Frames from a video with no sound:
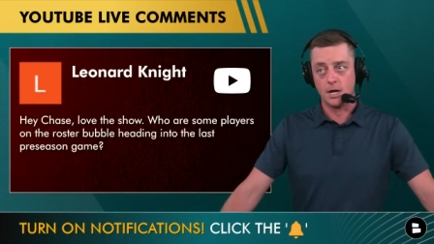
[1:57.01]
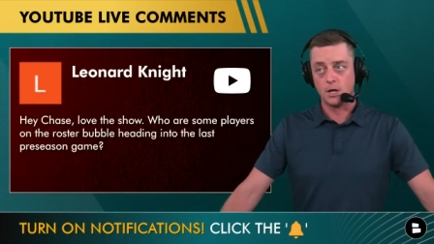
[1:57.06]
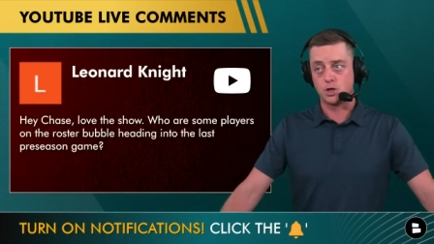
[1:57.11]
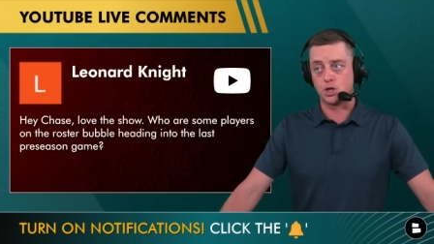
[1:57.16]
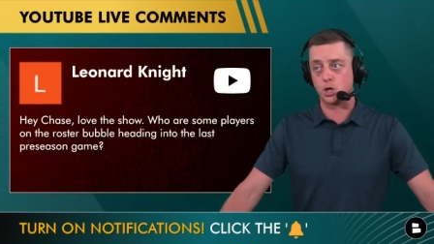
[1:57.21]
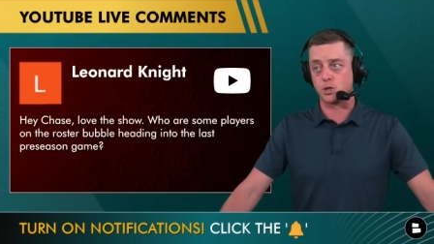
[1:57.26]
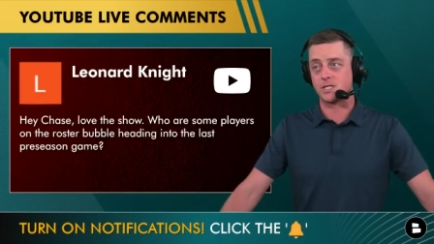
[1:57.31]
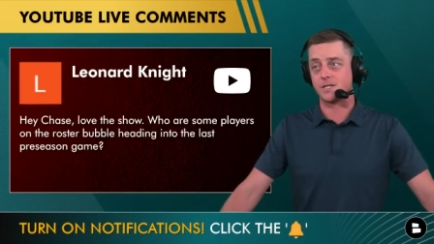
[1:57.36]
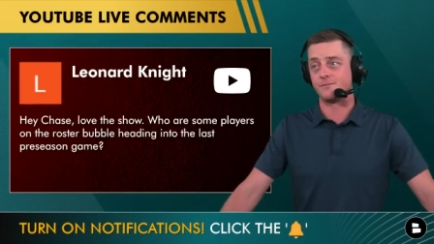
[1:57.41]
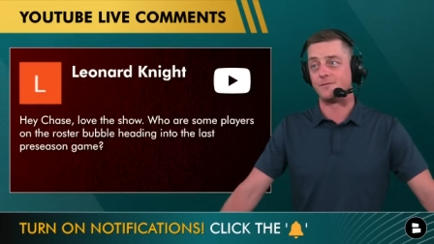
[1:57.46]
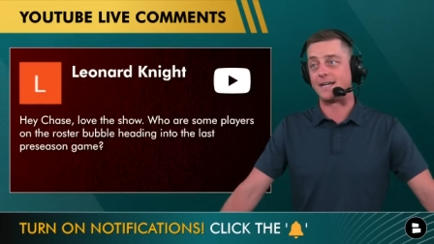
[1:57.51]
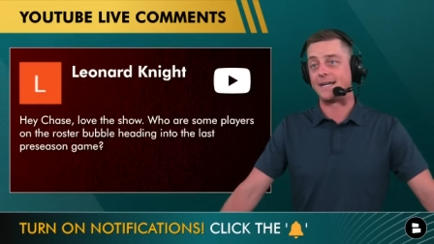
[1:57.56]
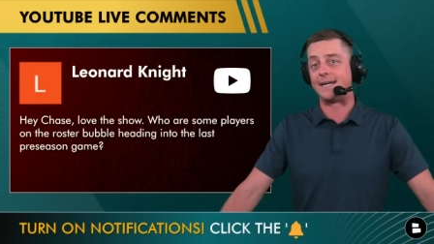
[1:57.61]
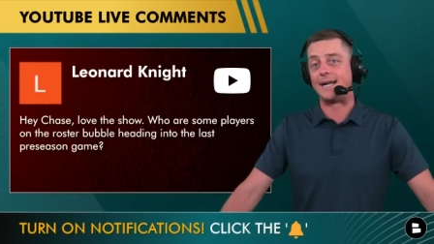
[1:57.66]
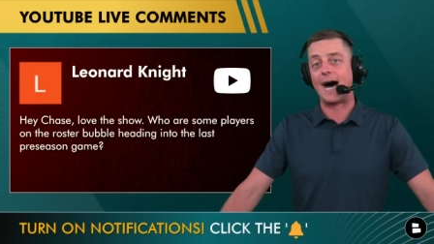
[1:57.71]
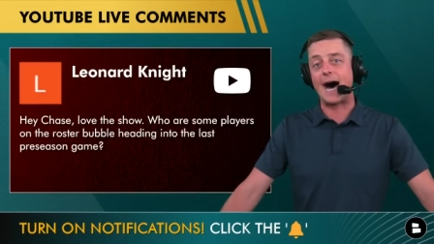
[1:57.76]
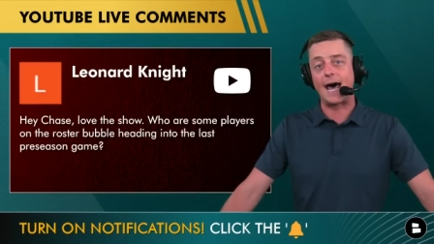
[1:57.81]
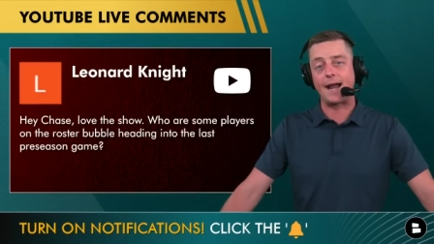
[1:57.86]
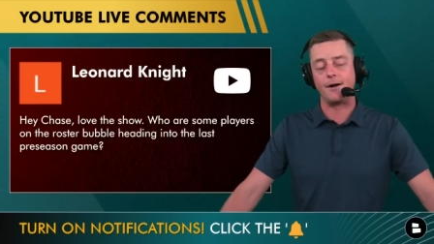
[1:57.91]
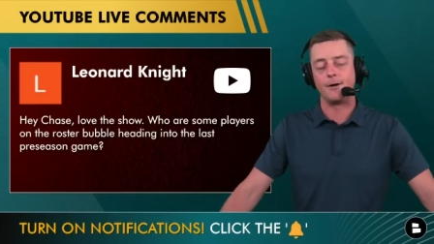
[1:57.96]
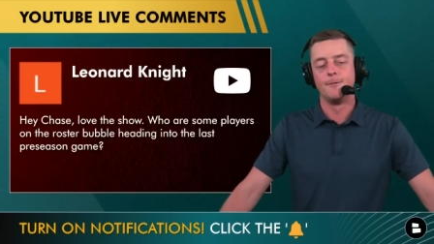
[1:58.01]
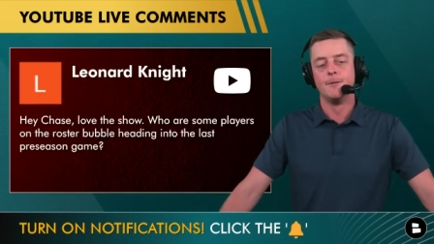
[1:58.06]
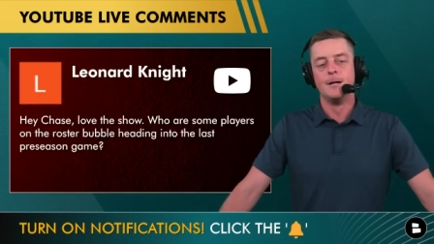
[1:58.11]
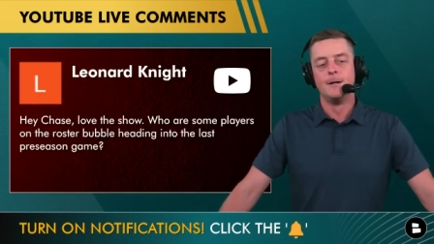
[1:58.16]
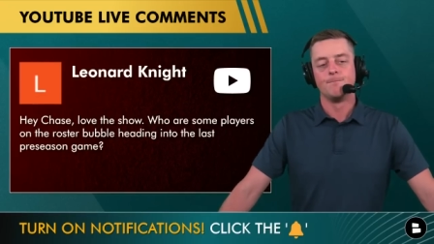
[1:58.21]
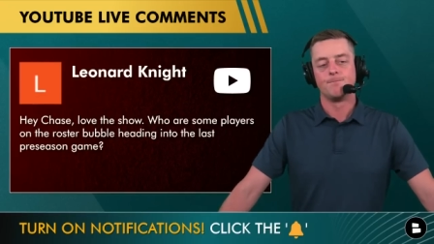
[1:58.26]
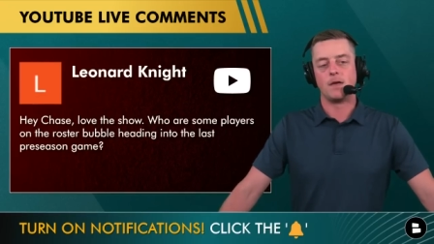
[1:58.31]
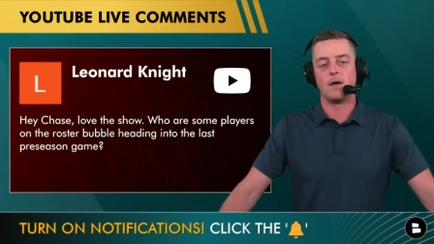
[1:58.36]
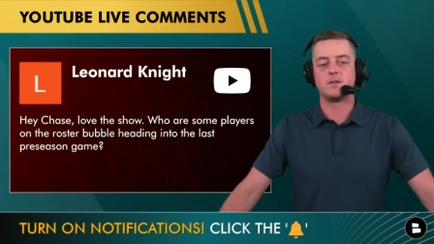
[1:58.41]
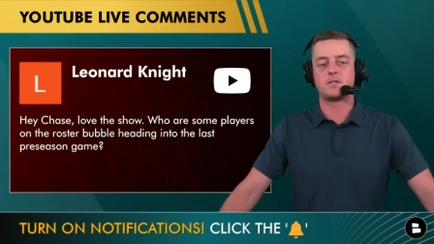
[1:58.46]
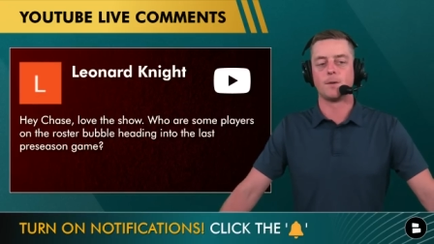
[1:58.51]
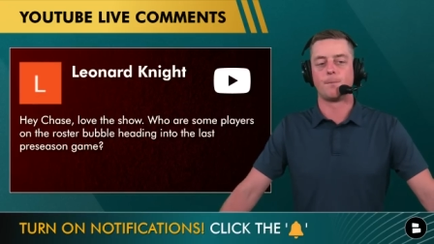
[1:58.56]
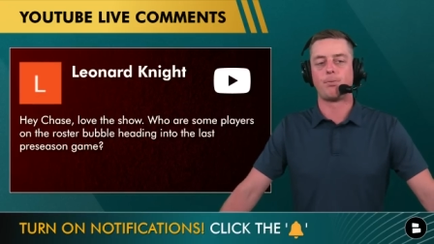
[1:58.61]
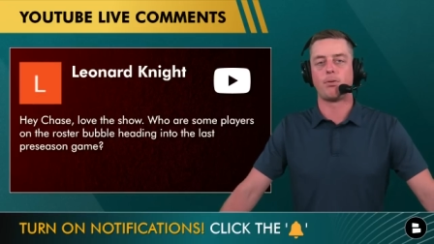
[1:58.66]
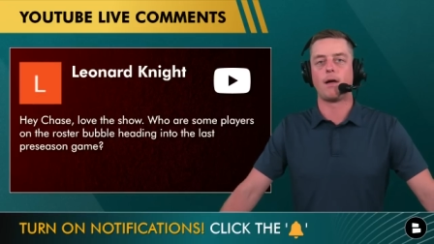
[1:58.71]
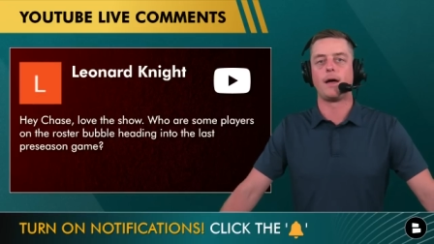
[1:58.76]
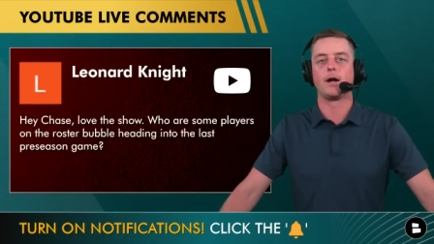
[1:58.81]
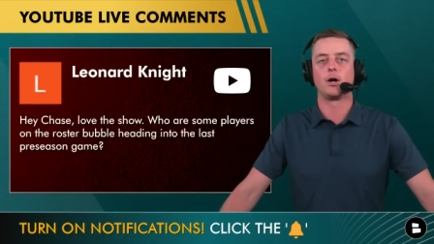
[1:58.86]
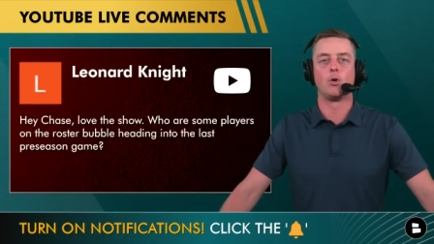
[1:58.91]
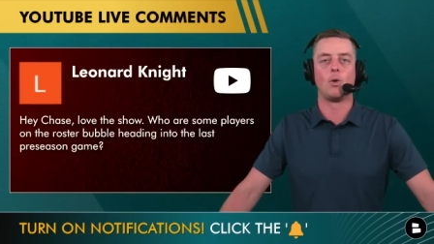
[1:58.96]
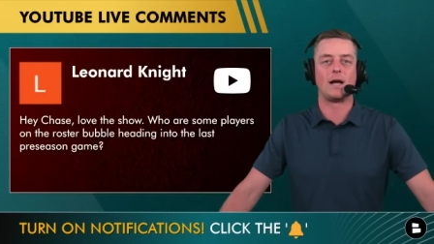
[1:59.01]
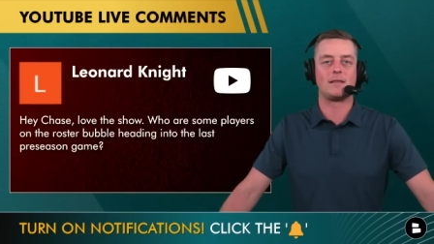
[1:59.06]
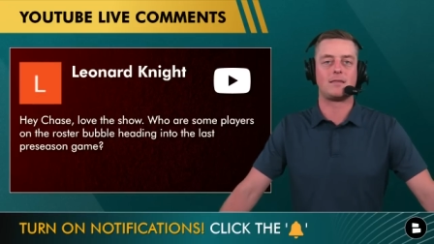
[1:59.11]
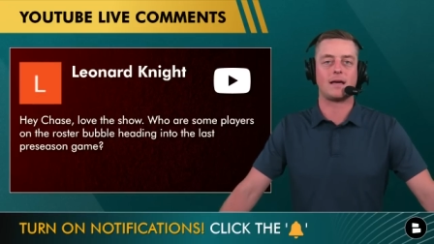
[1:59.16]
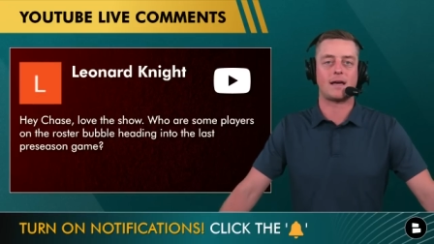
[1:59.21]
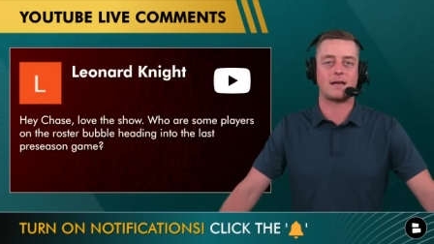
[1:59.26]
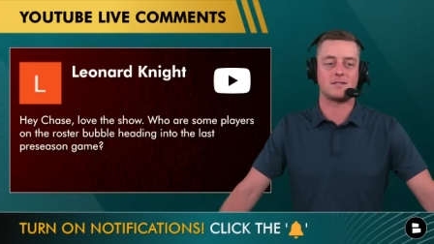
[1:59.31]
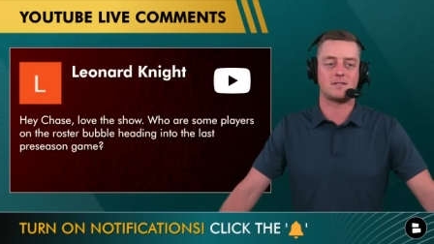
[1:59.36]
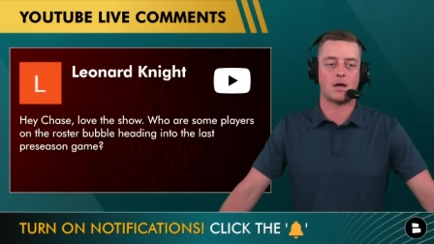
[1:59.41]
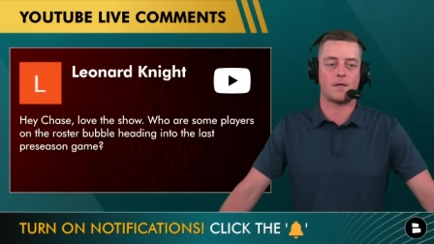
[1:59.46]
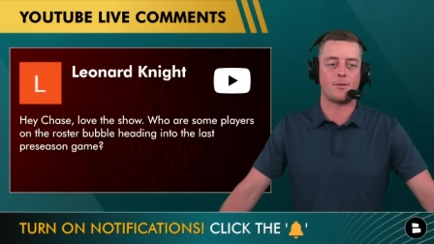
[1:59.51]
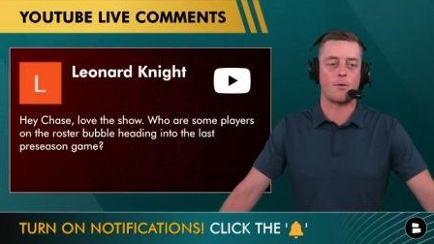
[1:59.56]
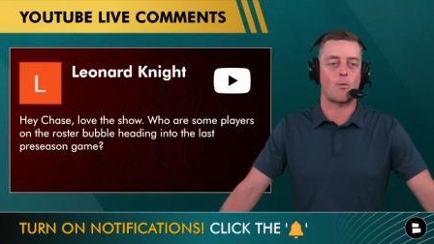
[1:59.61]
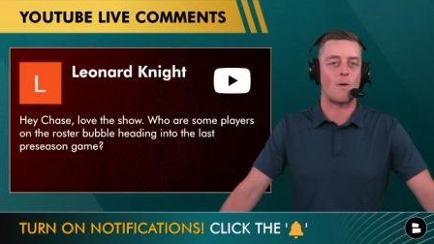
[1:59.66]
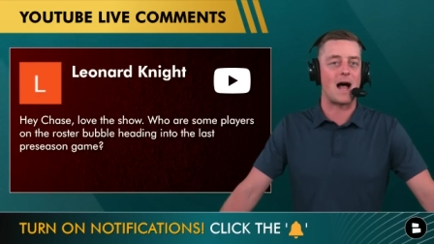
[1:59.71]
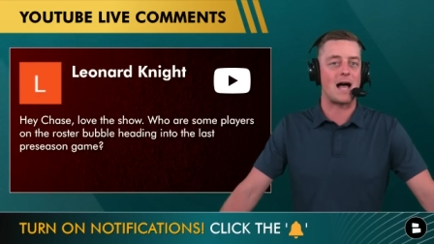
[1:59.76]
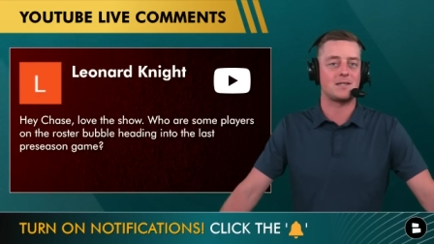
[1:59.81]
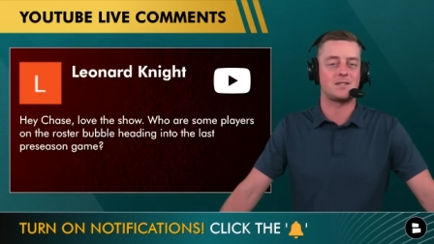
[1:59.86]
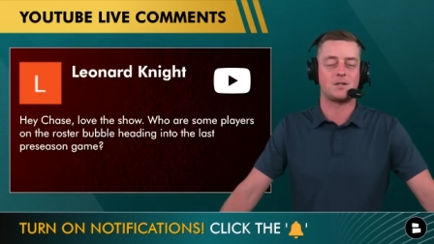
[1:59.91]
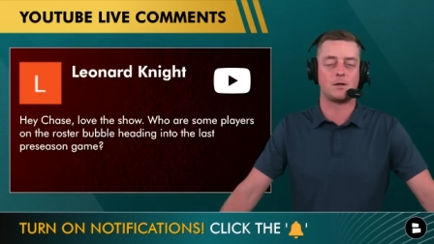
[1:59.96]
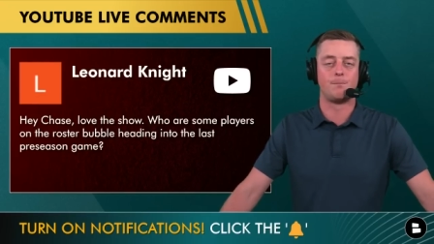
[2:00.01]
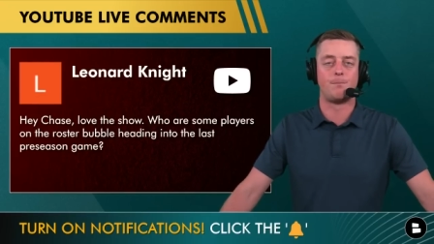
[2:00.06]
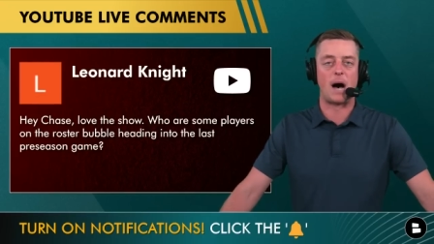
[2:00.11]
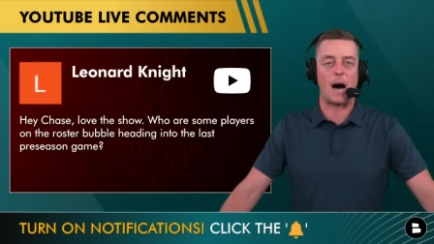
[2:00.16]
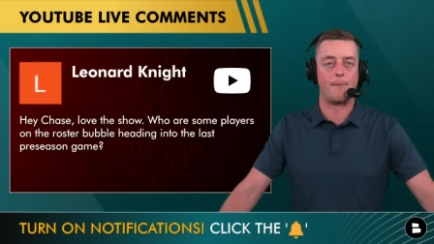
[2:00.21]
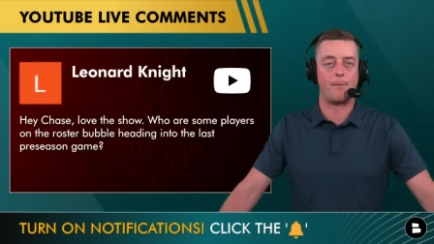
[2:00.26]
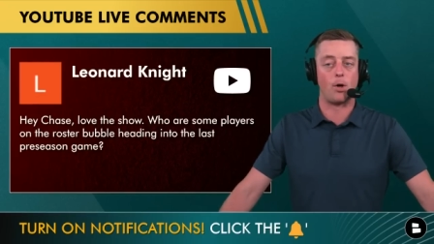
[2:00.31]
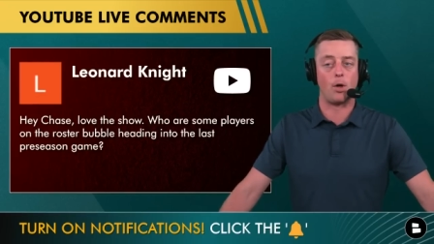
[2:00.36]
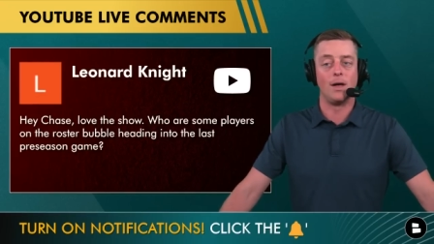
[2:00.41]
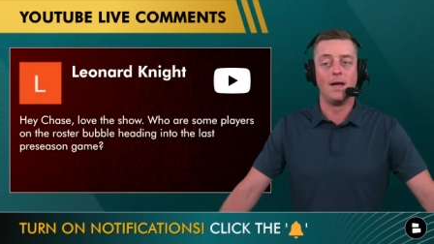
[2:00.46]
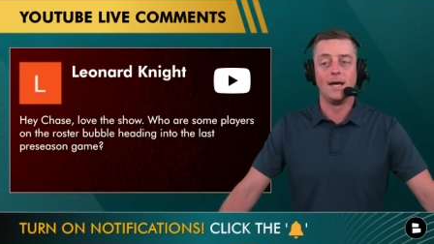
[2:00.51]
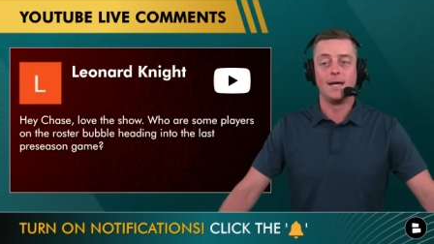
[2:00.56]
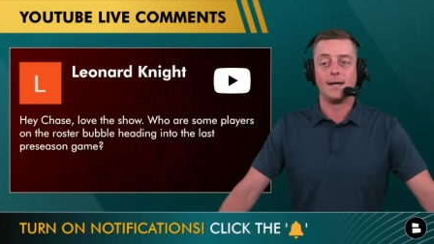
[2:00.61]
Joseph Ngata is a player who I think is on the roster bubble.